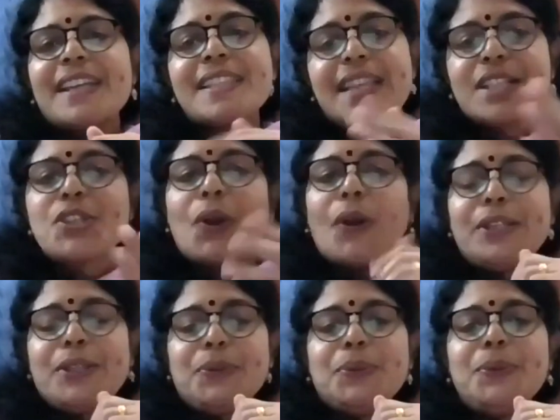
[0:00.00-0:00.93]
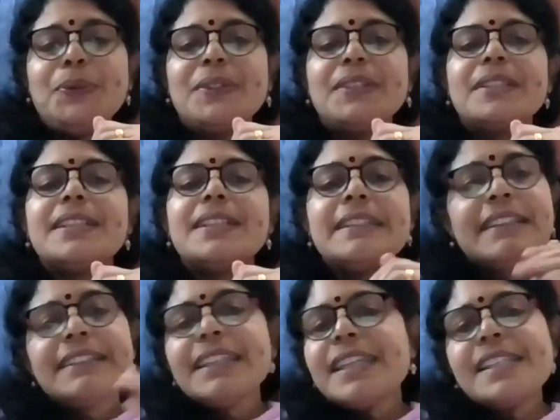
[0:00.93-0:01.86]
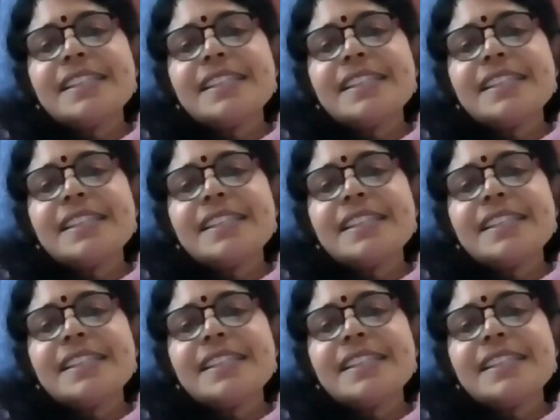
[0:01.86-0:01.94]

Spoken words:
As I told you, nothing